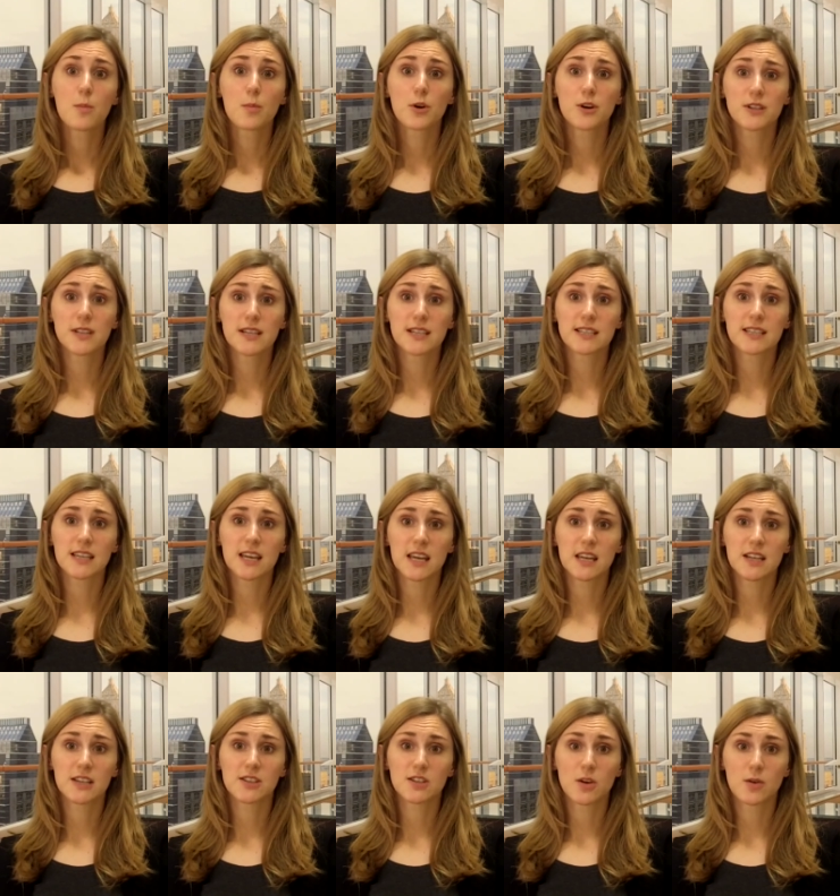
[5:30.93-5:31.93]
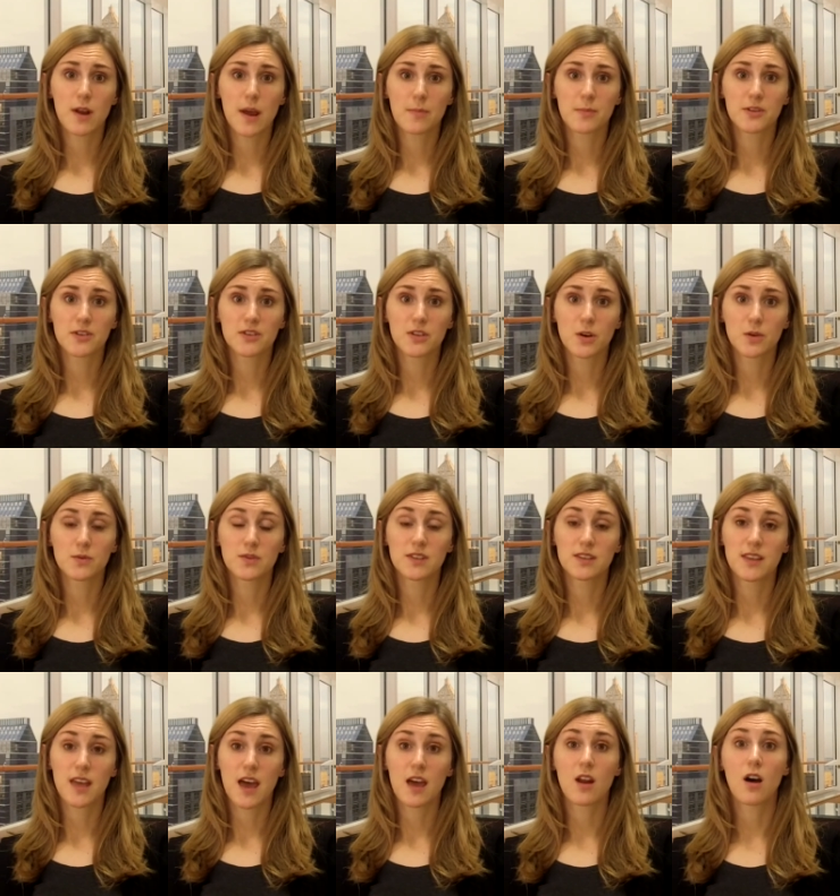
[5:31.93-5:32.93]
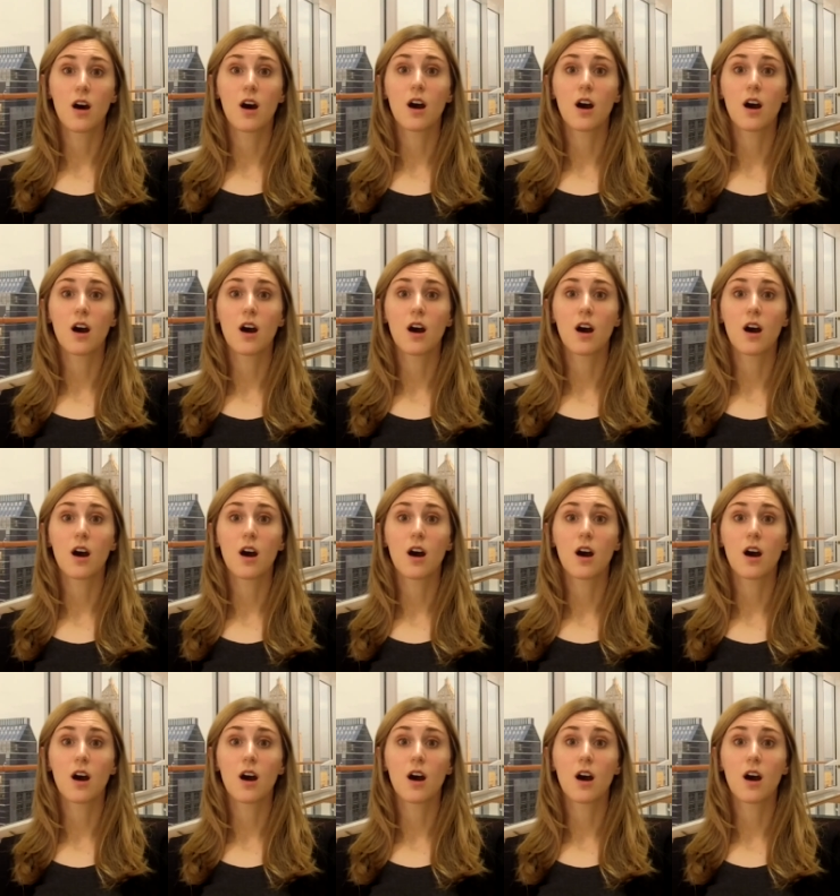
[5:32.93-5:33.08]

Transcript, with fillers: predict kidney stone episodes that